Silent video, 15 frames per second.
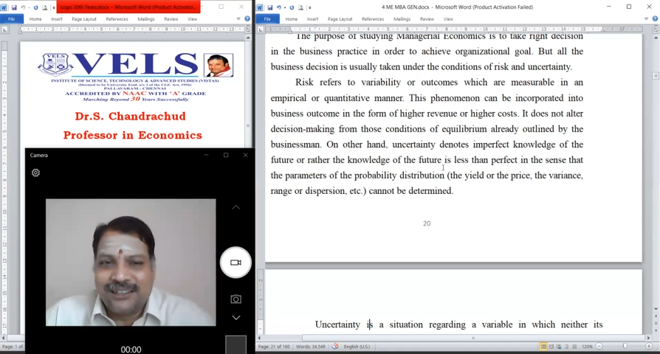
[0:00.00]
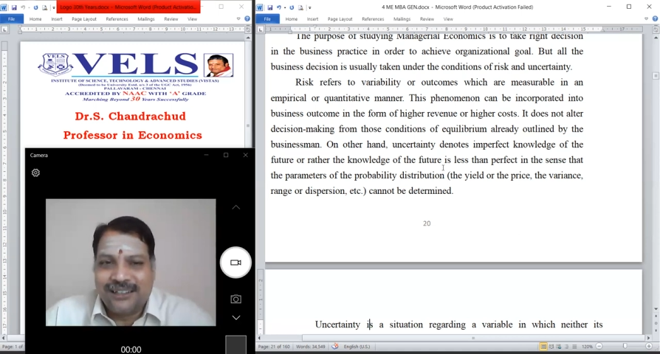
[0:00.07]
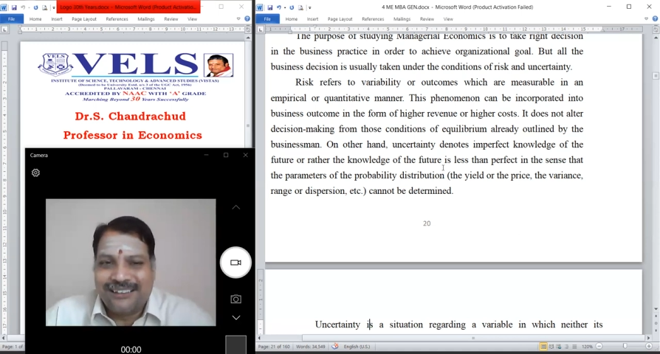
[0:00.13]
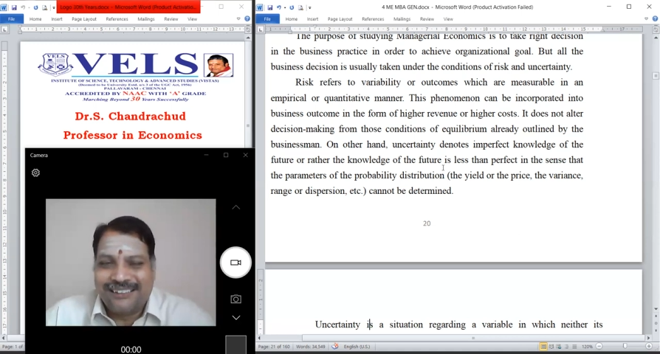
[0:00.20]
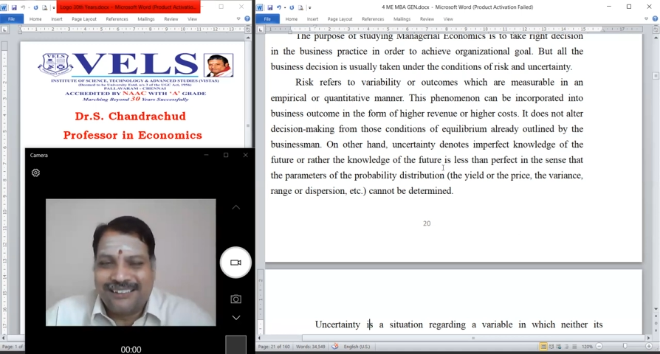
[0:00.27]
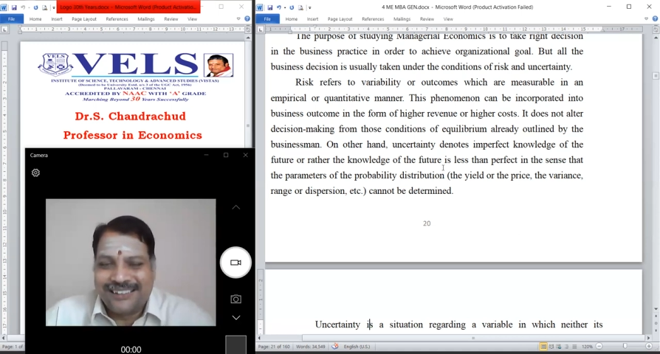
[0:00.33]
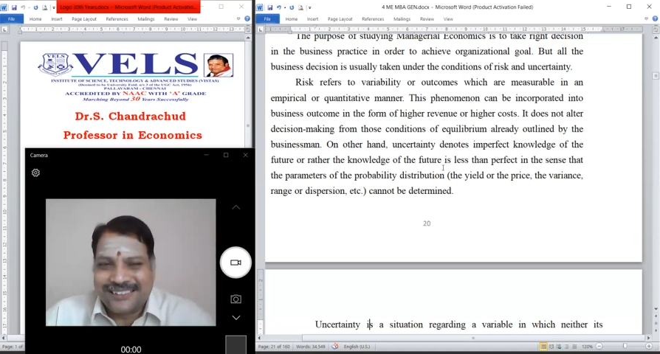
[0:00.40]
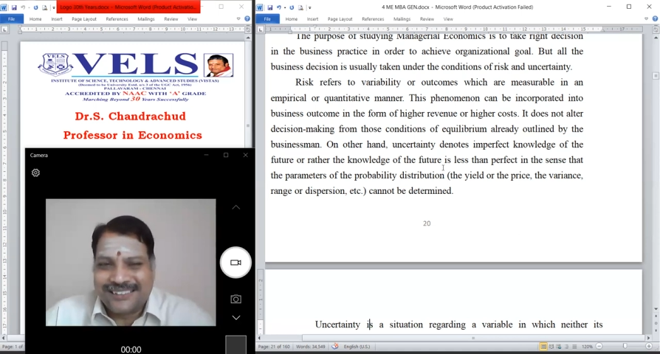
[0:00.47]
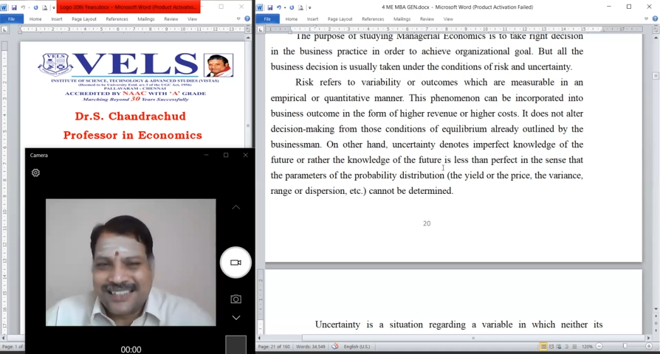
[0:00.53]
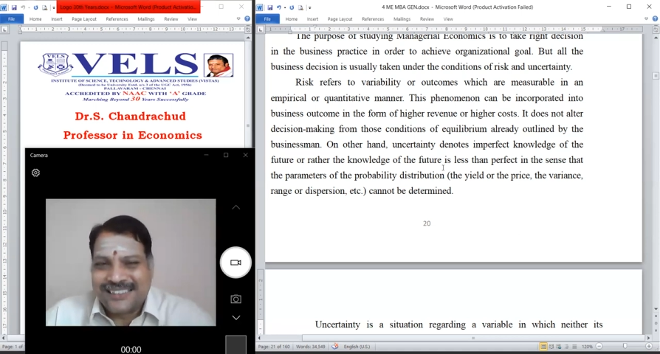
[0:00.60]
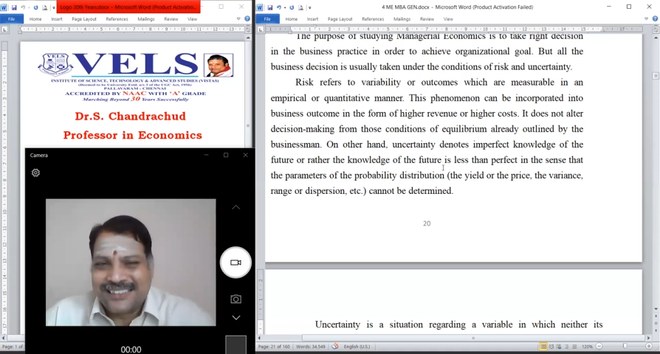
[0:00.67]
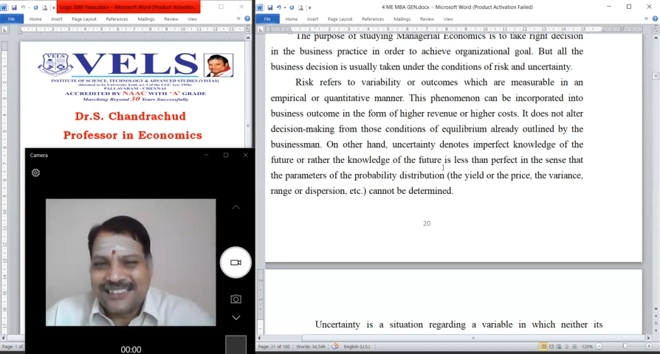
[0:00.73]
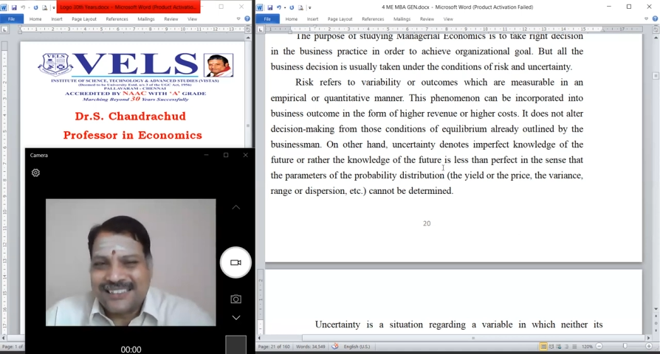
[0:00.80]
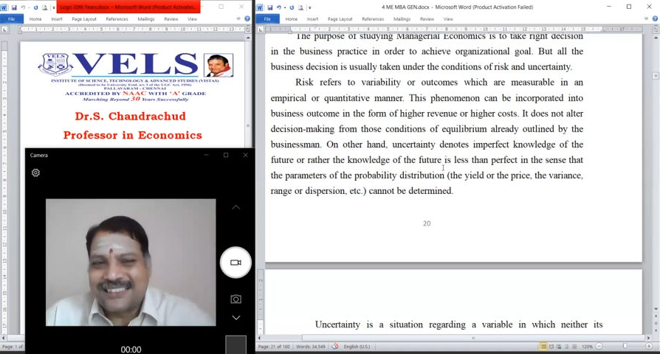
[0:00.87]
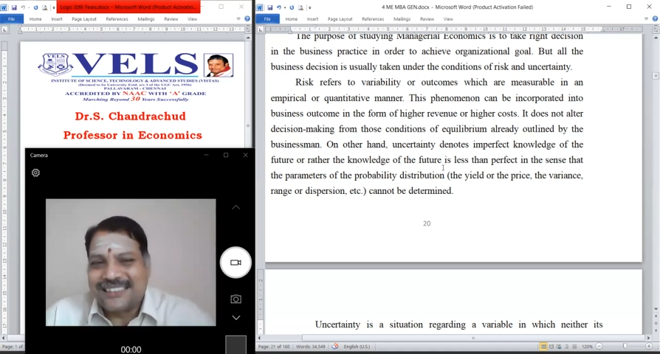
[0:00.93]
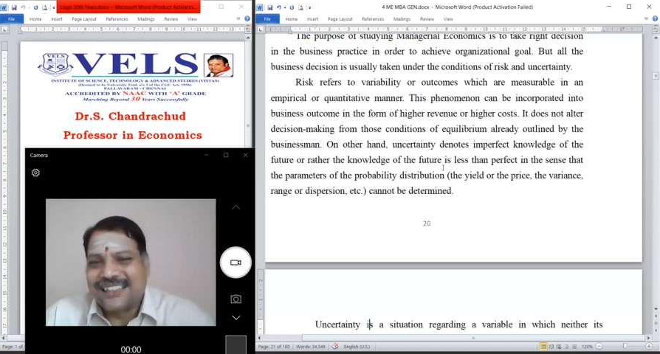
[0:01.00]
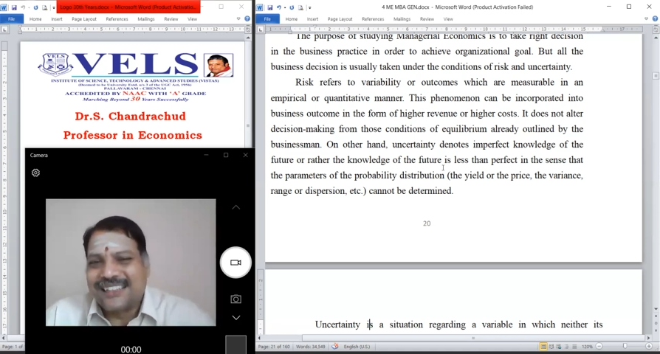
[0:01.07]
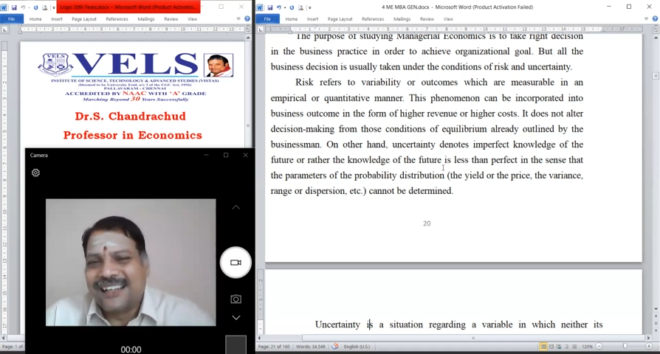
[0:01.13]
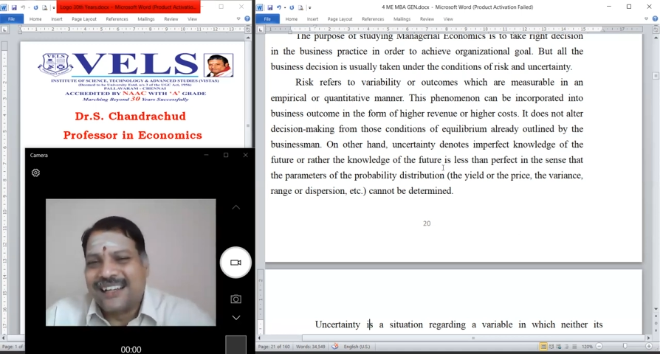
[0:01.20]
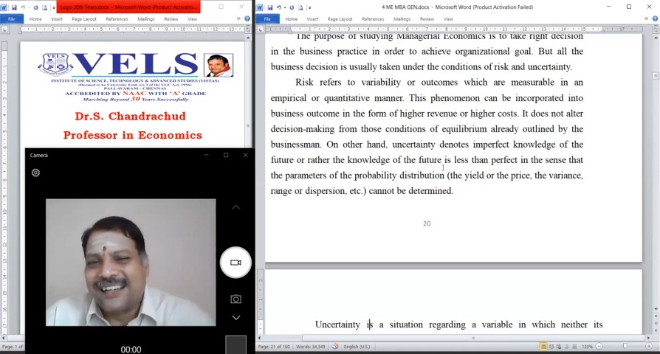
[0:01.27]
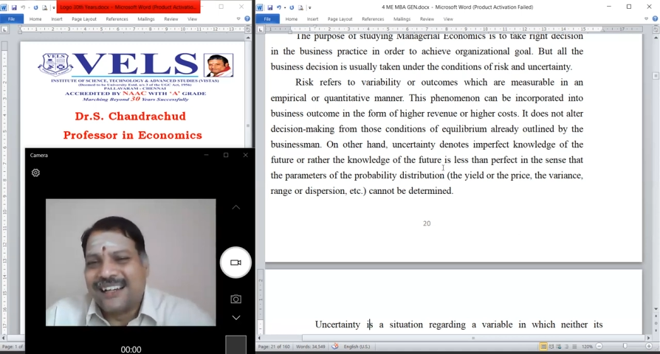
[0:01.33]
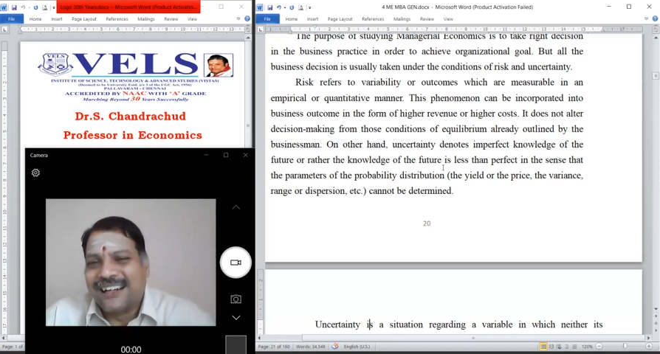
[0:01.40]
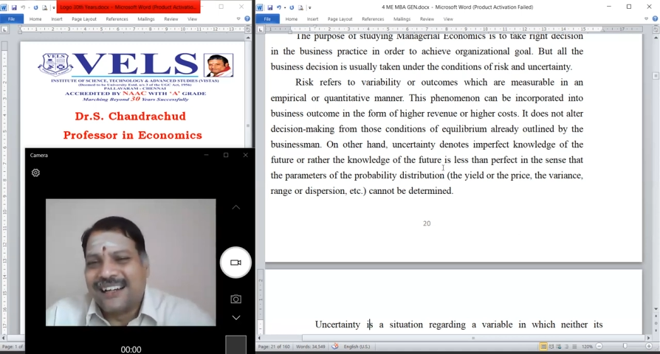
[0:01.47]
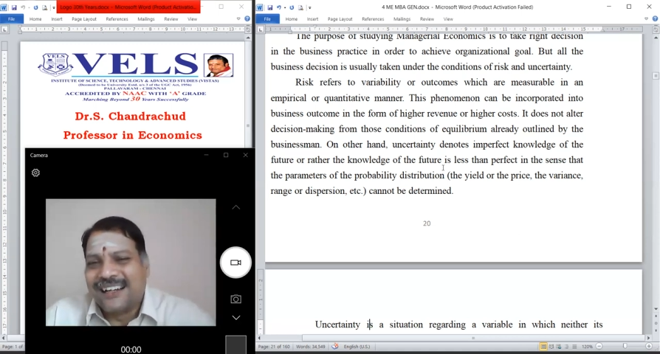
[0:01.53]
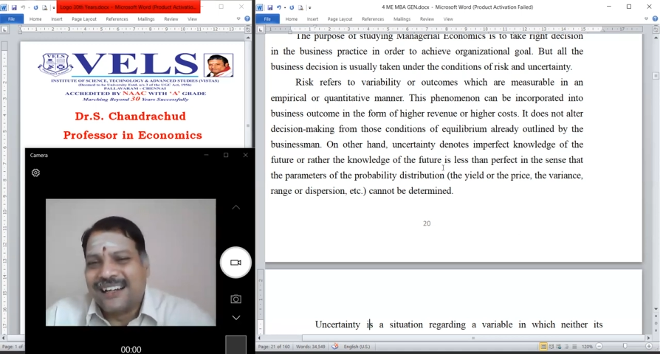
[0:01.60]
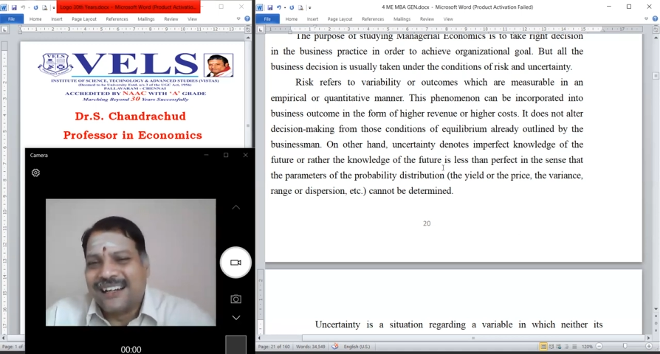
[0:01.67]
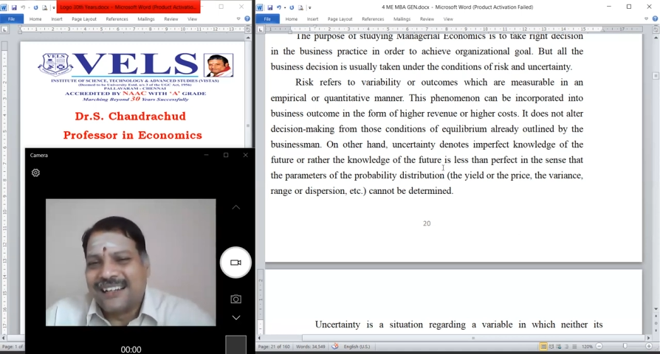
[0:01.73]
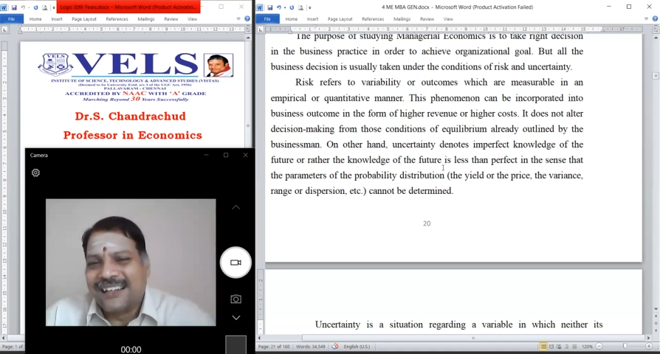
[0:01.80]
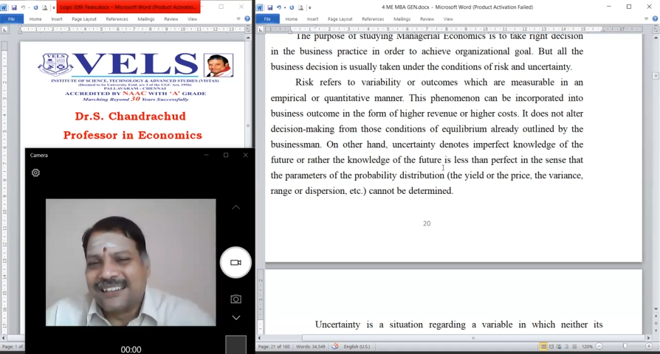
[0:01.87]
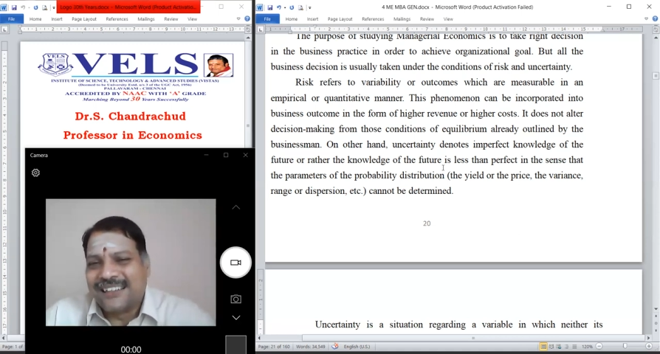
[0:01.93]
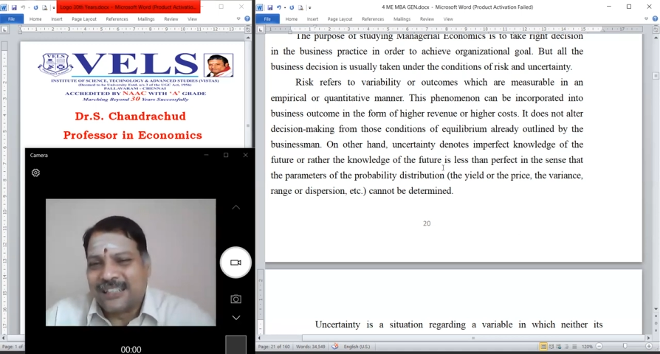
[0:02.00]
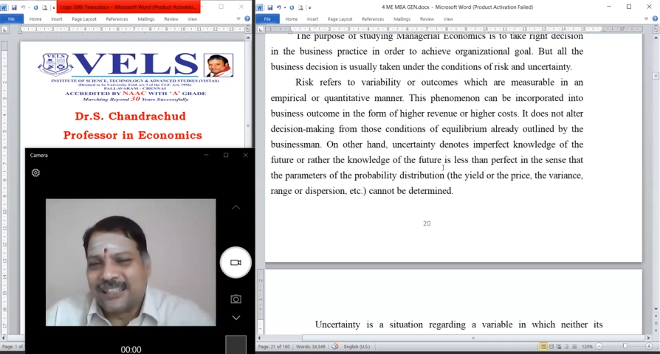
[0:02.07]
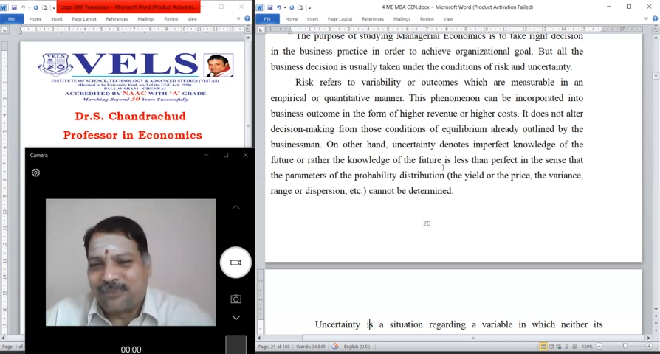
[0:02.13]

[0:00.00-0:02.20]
in a sense that